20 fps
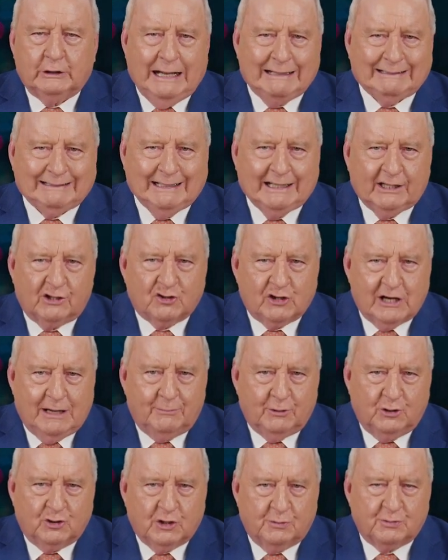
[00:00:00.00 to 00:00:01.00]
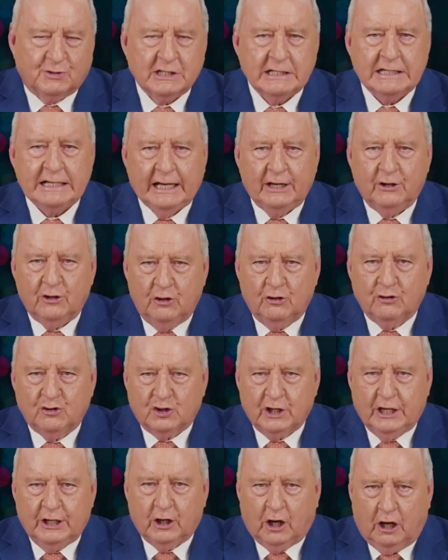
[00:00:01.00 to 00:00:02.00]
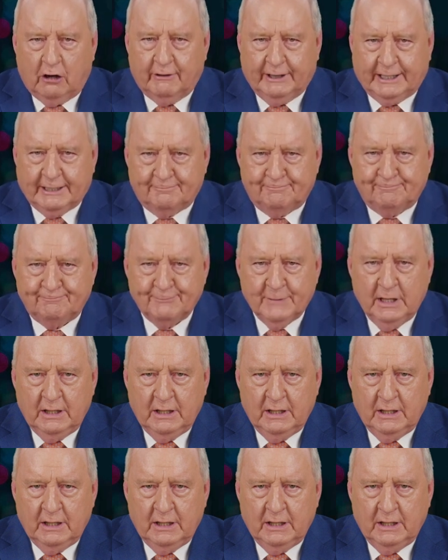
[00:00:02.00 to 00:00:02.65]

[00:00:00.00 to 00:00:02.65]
Athletics Championships in Eugene, Oregon.